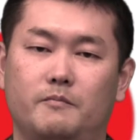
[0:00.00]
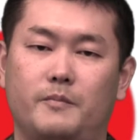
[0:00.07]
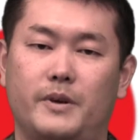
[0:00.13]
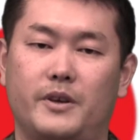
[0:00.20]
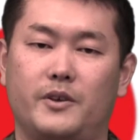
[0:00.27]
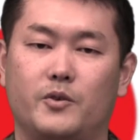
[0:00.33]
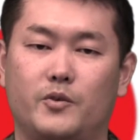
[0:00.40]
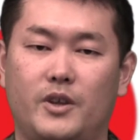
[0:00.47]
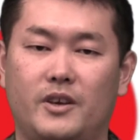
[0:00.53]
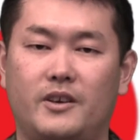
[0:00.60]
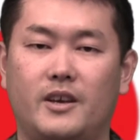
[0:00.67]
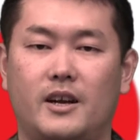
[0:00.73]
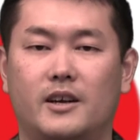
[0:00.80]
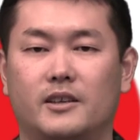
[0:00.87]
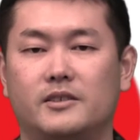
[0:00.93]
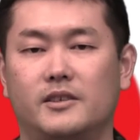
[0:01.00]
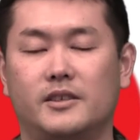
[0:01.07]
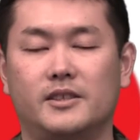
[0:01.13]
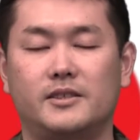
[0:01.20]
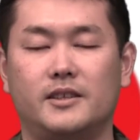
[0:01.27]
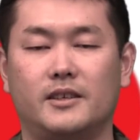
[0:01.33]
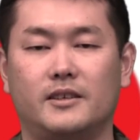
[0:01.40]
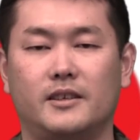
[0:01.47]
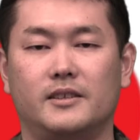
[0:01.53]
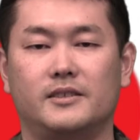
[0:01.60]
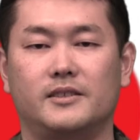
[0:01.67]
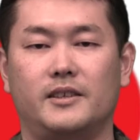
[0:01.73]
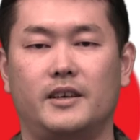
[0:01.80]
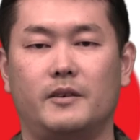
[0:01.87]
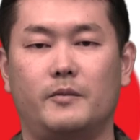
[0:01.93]
very unique characteristic
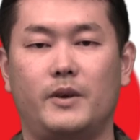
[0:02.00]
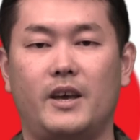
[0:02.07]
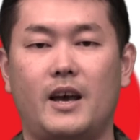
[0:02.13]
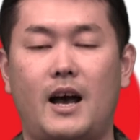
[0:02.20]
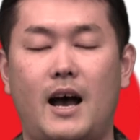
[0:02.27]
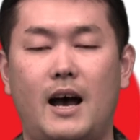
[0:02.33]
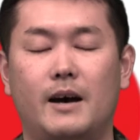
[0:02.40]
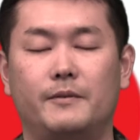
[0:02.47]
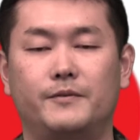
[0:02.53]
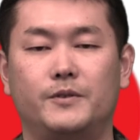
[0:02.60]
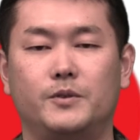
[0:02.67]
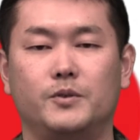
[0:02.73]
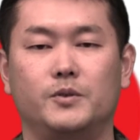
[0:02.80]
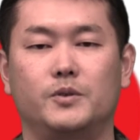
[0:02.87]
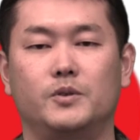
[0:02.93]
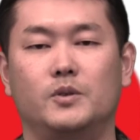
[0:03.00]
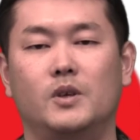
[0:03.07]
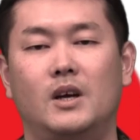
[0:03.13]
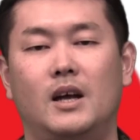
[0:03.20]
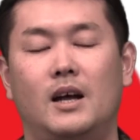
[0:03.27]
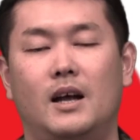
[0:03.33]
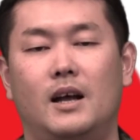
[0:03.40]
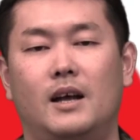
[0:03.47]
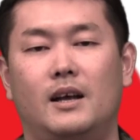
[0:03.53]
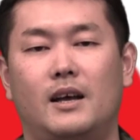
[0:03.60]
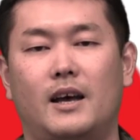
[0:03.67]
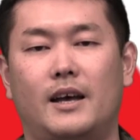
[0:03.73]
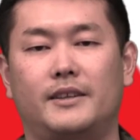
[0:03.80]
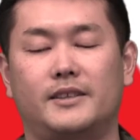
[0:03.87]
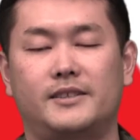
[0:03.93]
is we have to
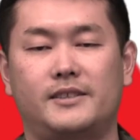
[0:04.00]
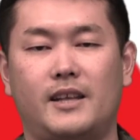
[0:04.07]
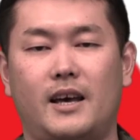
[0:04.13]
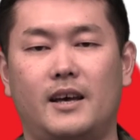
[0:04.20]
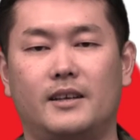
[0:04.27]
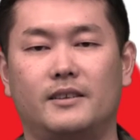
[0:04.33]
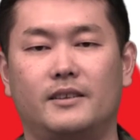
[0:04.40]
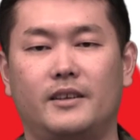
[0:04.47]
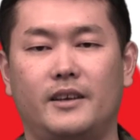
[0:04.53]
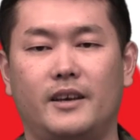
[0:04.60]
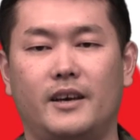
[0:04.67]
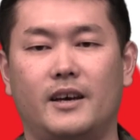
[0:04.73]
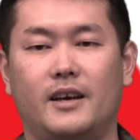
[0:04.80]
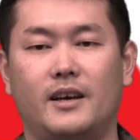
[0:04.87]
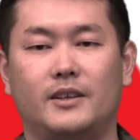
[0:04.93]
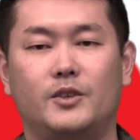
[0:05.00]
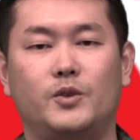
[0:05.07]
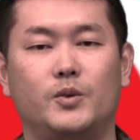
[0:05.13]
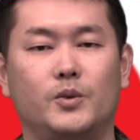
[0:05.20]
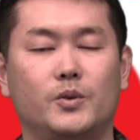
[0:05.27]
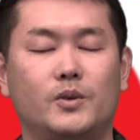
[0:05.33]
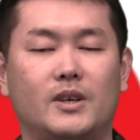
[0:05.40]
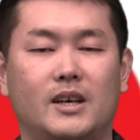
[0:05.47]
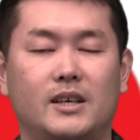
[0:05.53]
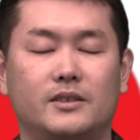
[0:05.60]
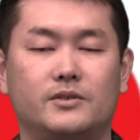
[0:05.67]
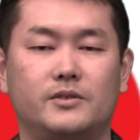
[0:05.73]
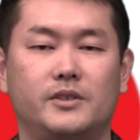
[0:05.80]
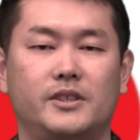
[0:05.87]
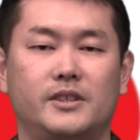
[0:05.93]
understand the uh, two
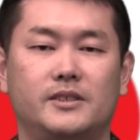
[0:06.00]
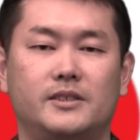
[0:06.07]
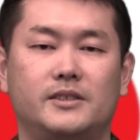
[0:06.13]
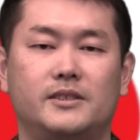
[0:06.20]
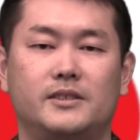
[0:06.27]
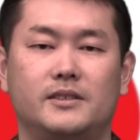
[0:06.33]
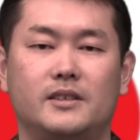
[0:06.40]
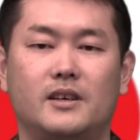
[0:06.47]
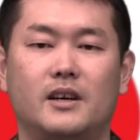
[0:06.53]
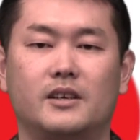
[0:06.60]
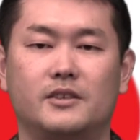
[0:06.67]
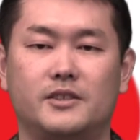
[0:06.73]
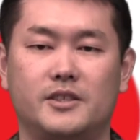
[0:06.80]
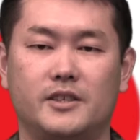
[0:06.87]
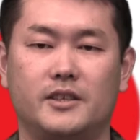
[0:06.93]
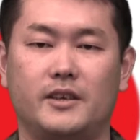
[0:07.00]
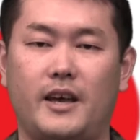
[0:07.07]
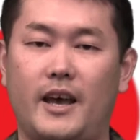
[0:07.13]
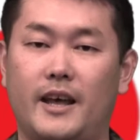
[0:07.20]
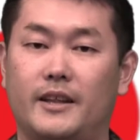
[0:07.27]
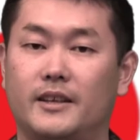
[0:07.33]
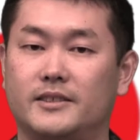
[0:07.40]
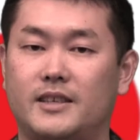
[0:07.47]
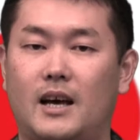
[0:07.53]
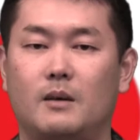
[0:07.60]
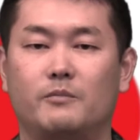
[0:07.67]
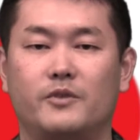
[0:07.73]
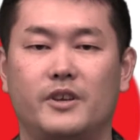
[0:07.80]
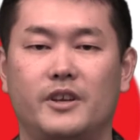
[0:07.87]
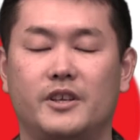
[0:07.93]
countries' culture and
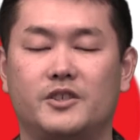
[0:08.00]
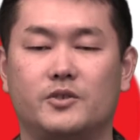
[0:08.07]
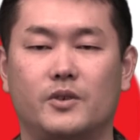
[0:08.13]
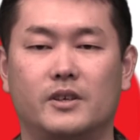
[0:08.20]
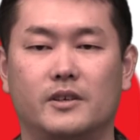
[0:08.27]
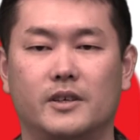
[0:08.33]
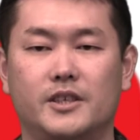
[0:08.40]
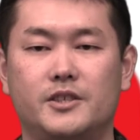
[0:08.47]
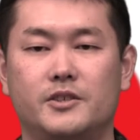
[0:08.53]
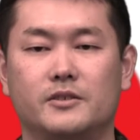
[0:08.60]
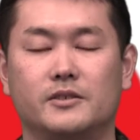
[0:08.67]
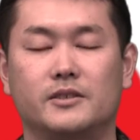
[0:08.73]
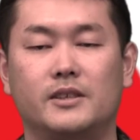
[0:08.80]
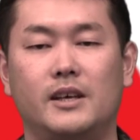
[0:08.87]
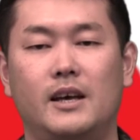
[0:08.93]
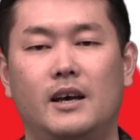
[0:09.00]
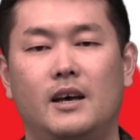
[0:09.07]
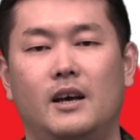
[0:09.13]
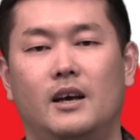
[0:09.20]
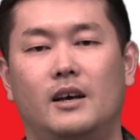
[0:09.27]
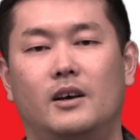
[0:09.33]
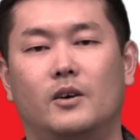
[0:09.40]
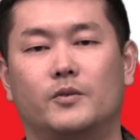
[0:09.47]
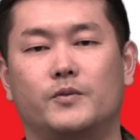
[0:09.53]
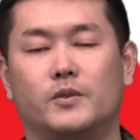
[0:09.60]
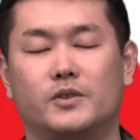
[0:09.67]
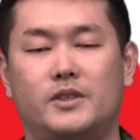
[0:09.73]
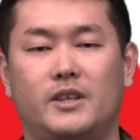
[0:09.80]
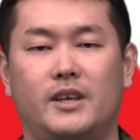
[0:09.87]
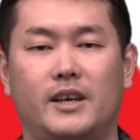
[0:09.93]
some regional issues. Of
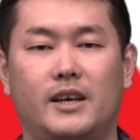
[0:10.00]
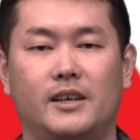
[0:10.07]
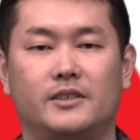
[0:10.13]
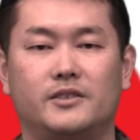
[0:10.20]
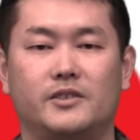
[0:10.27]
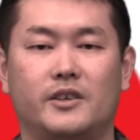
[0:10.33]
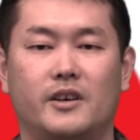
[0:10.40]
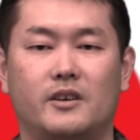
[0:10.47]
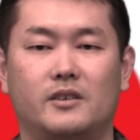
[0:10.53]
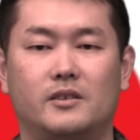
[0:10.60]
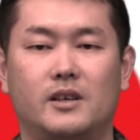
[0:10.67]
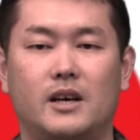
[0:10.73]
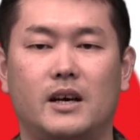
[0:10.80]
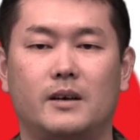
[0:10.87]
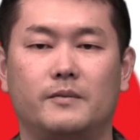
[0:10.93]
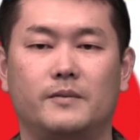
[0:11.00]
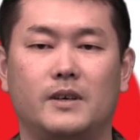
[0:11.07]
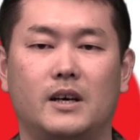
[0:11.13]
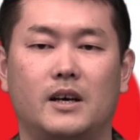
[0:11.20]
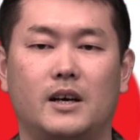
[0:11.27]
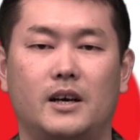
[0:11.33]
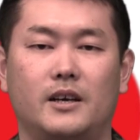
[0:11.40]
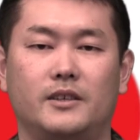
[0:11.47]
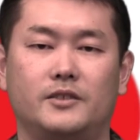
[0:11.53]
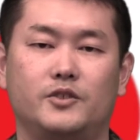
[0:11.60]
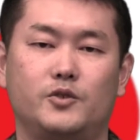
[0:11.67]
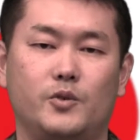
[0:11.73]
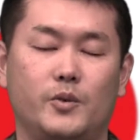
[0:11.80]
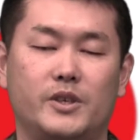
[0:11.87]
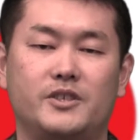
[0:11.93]
course, the uh, Israel have a uh,
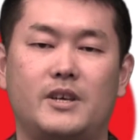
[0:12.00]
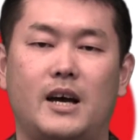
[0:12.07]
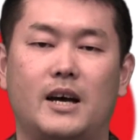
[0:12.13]
Jewish